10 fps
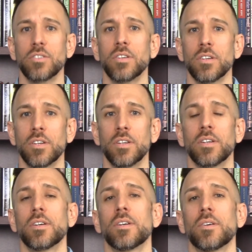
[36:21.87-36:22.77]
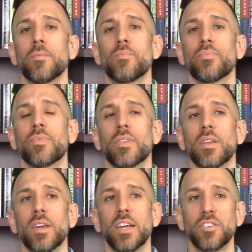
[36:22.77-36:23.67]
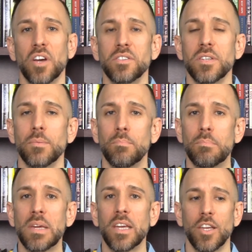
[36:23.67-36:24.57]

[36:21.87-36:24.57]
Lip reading: it doesn't mean,